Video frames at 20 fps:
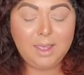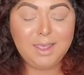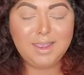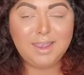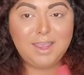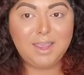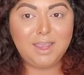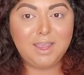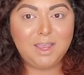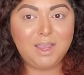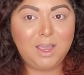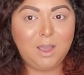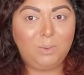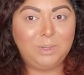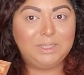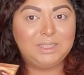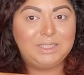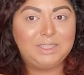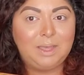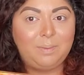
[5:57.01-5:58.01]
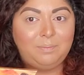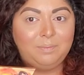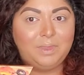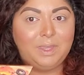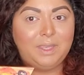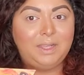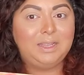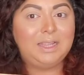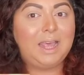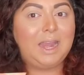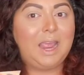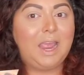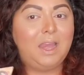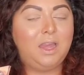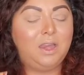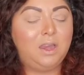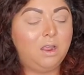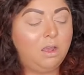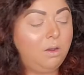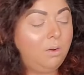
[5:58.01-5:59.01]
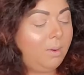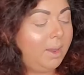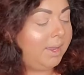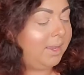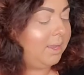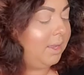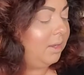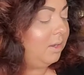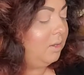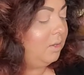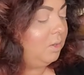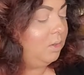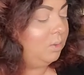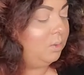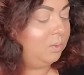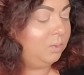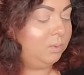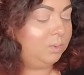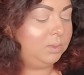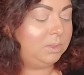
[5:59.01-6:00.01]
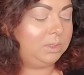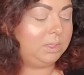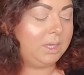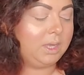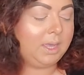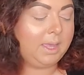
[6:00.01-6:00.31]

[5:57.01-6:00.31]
can go with something that I know I can use?